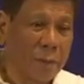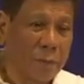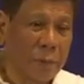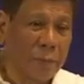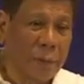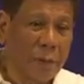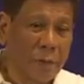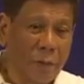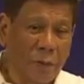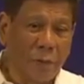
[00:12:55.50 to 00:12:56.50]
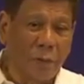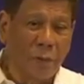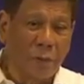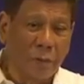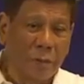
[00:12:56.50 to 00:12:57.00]
from now
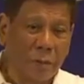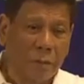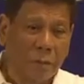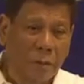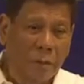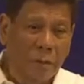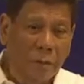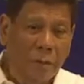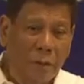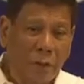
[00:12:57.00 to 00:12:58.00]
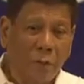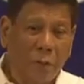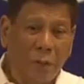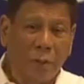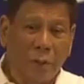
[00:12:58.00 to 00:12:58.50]
on, you
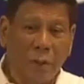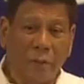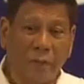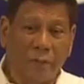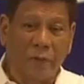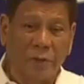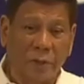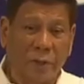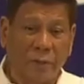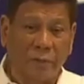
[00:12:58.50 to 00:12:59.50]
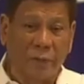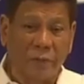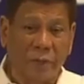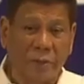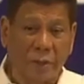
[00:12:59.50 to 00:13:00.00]
want the visiting
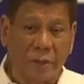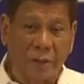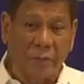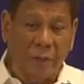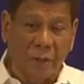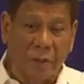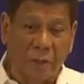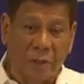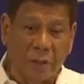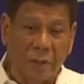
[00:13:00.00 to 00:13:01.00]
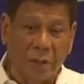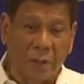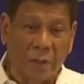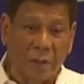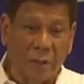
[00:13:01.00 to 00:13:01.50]
forces agreement
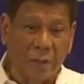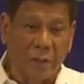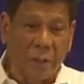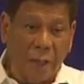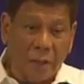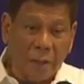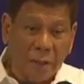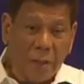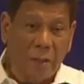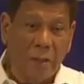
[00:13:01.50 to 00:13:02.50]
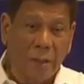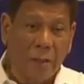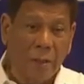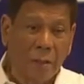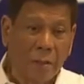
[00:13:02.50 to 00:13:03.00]
done?
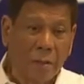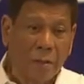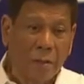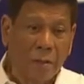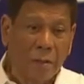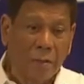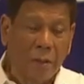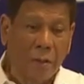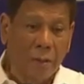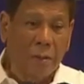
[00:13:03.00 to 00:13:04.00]
Well,